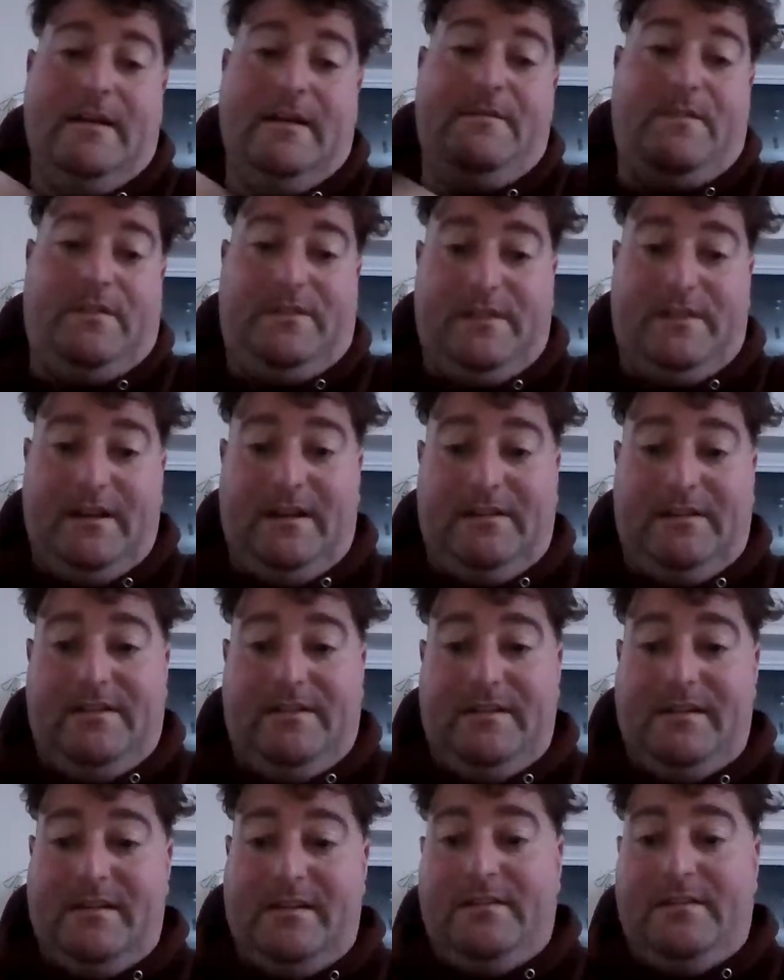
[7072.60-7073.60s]

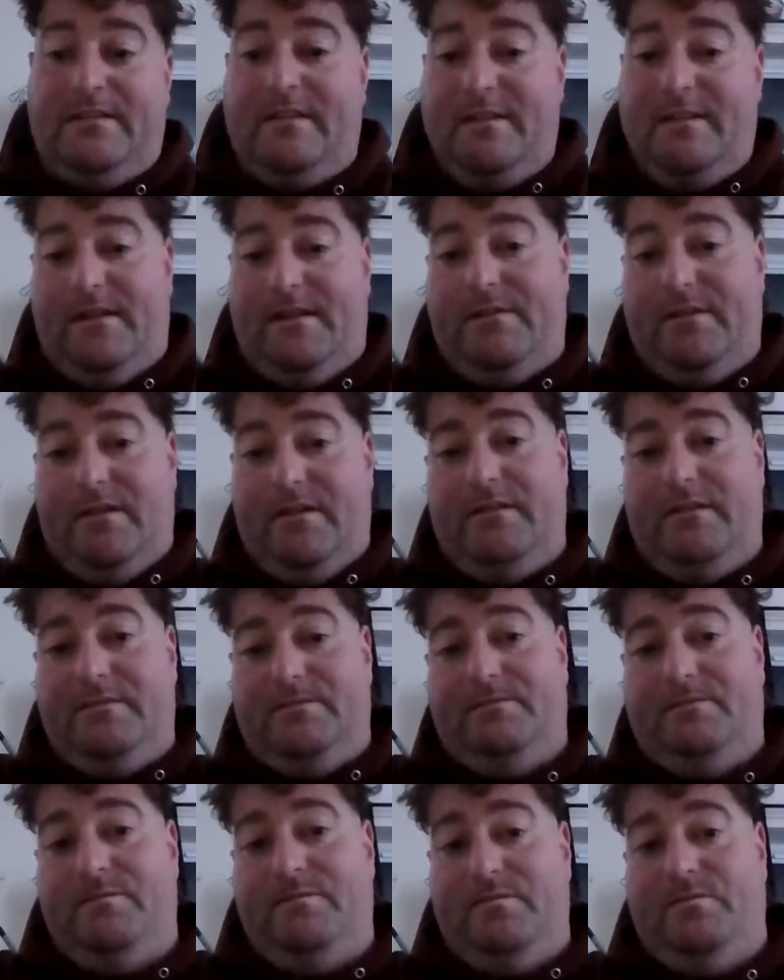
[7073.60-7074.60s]
facilities, if I
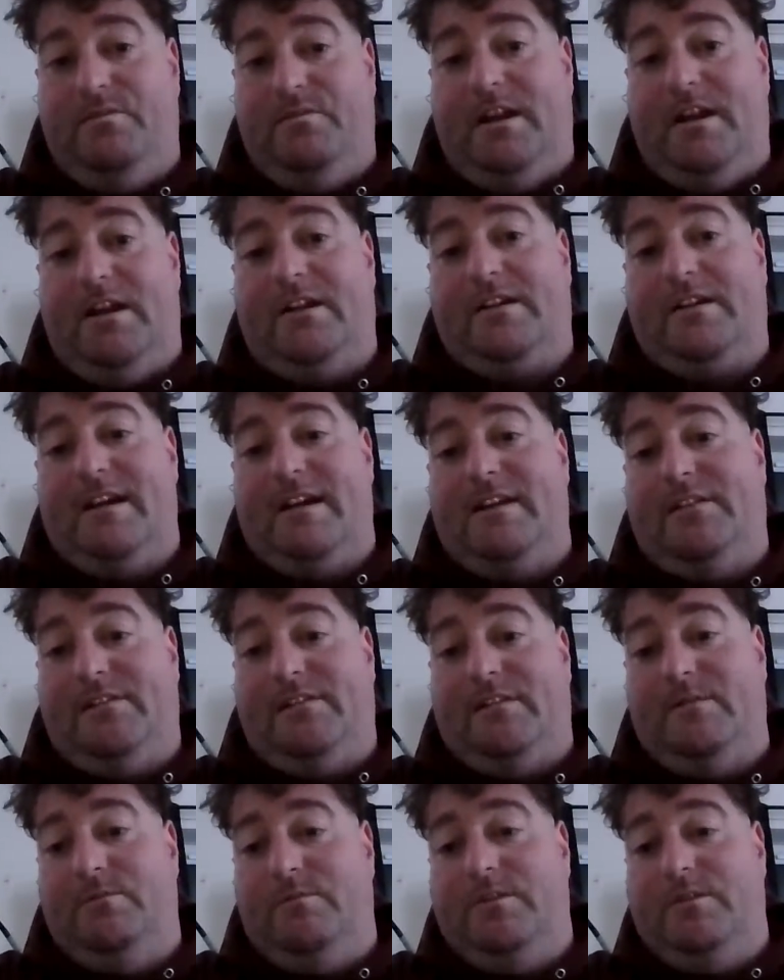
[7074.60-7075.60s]
relocate
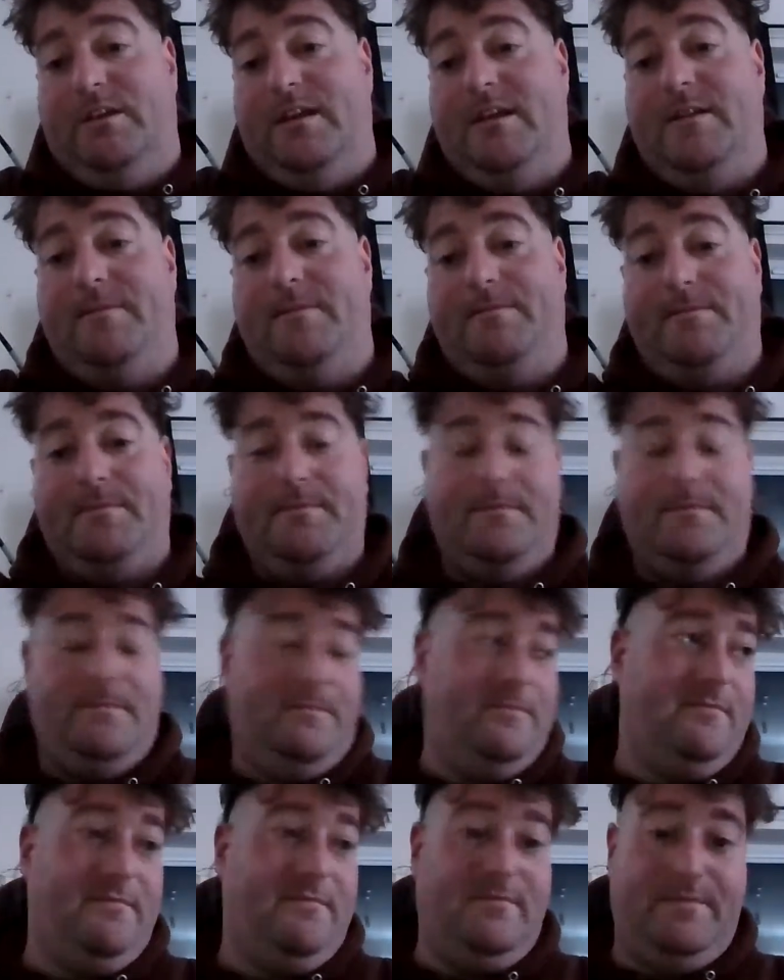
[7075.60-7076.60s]
somewhere,
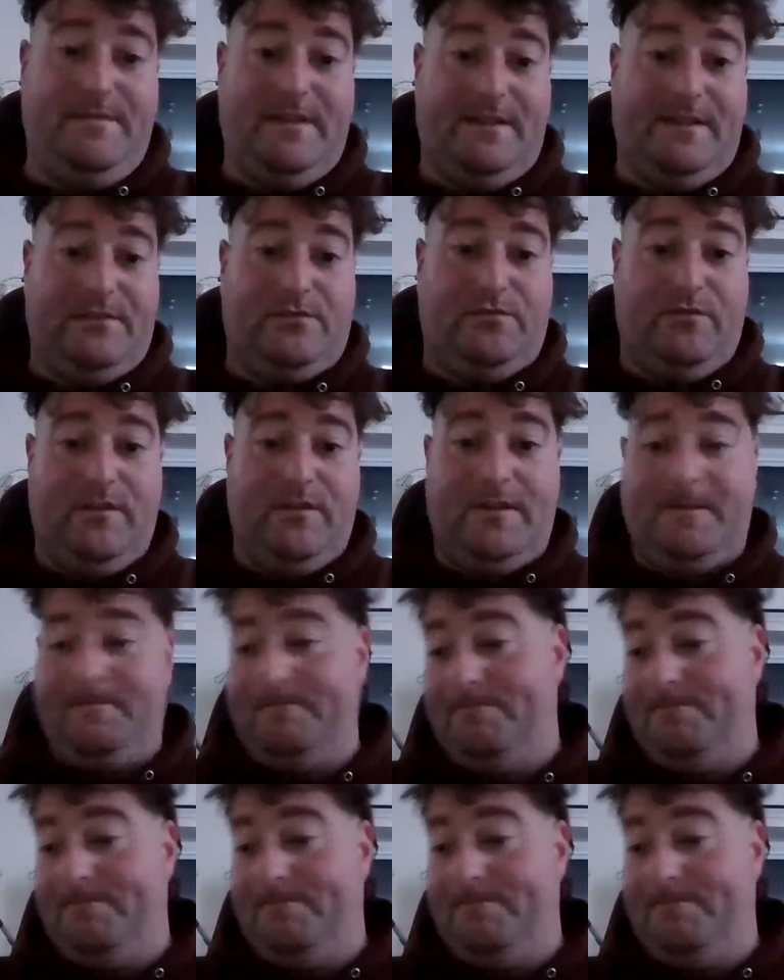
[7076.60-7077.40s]
that's great.